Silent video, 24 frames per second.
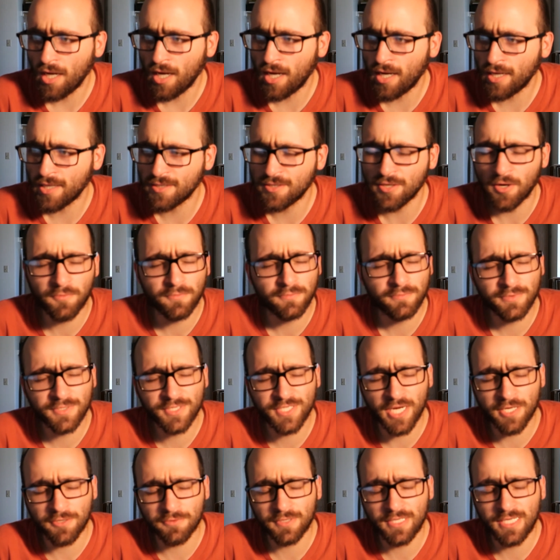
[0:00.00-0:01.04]
I don't
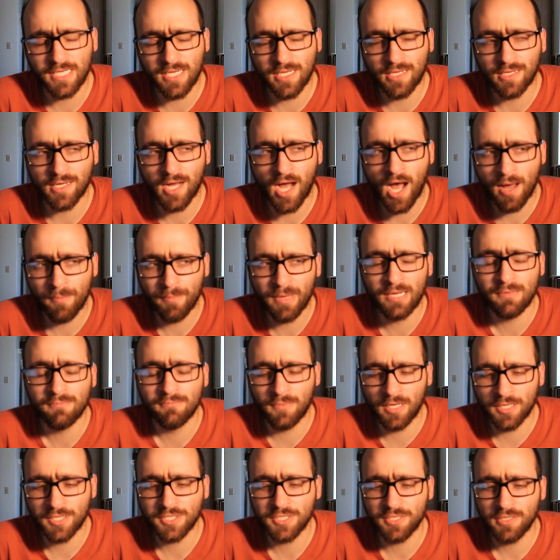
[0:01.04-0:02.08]
generally comment
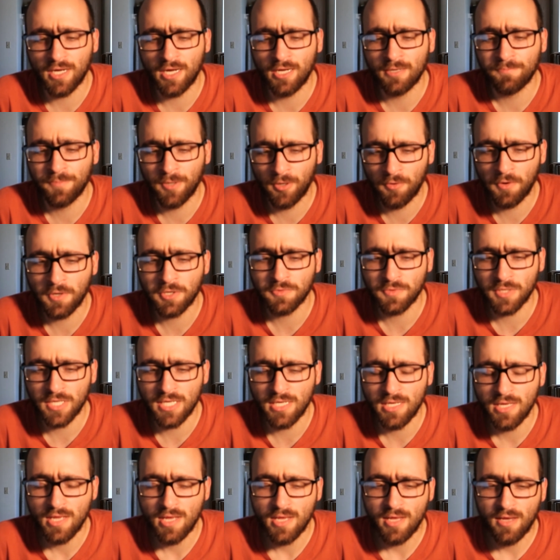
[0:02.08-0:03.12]
much on
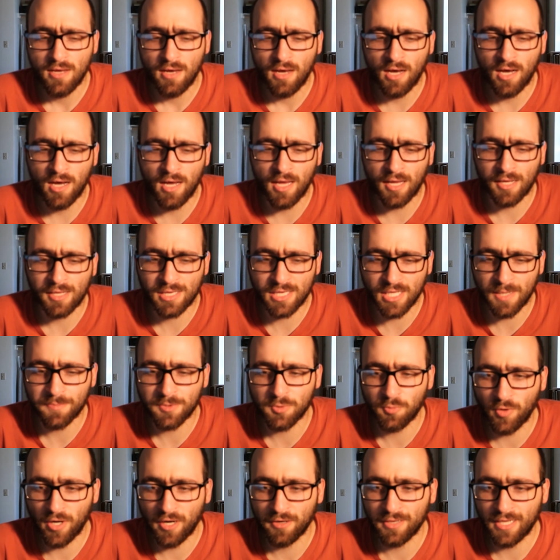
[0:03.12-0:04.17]
poetry, uh,
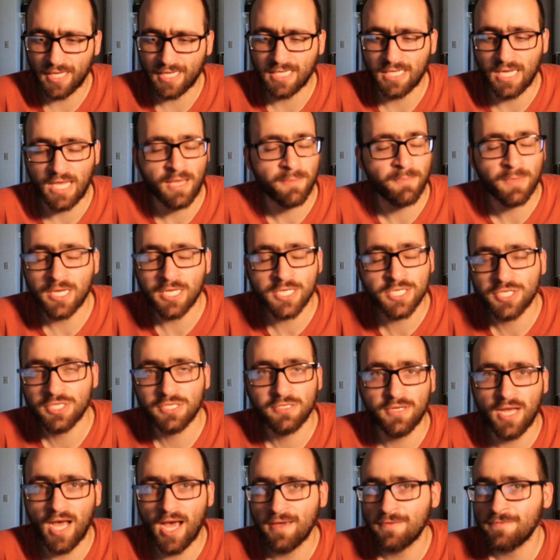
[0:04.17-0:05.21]
except where like an
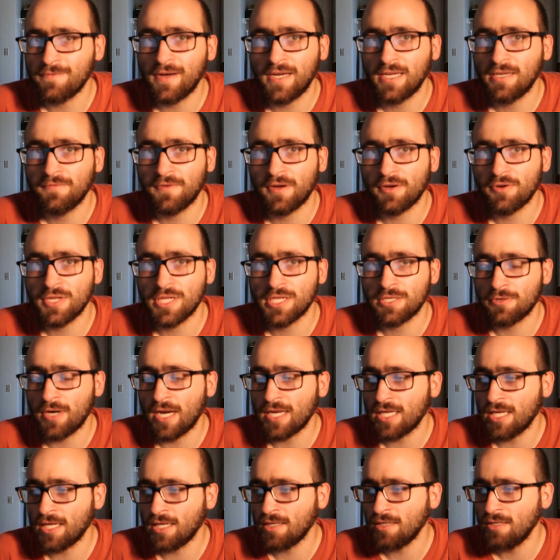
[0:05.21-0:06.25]
image I find very
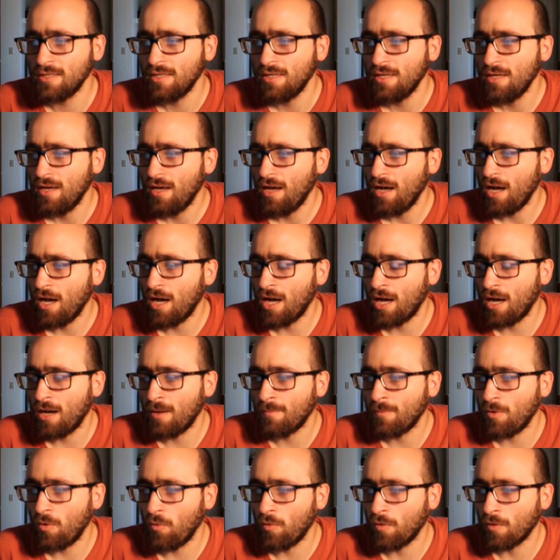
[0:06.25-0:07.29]
striking
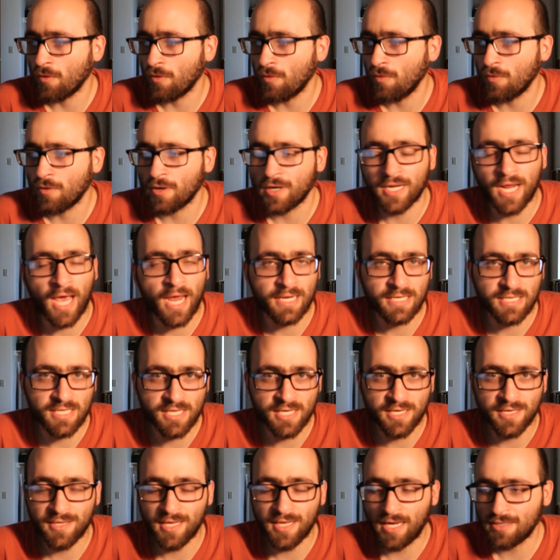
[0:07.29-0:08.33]
um, or or an
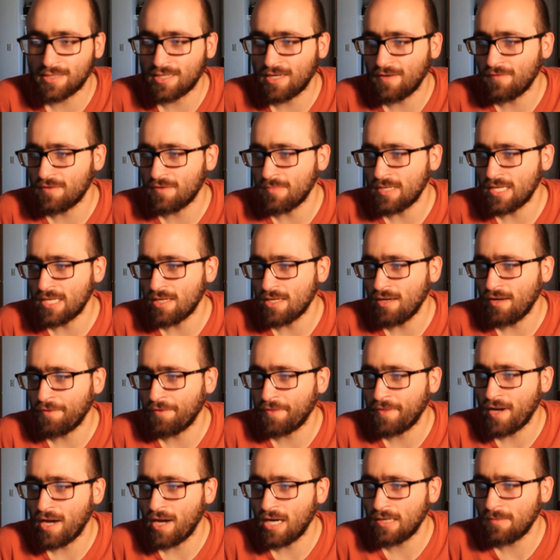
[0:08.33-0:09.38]
idea that gives me
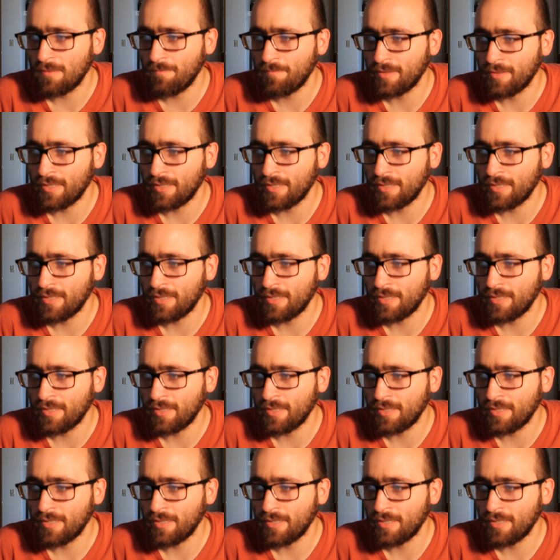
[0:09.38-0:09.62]
a thought.